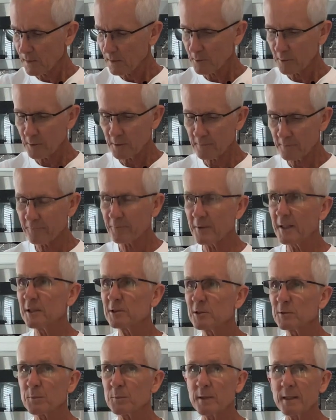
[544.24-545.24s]
good fresh
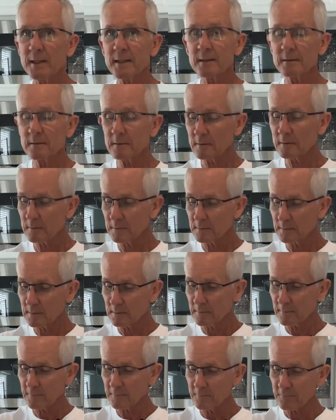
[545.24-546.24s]
spring
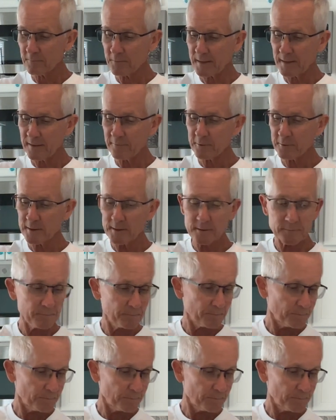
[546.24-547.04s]
flavoring.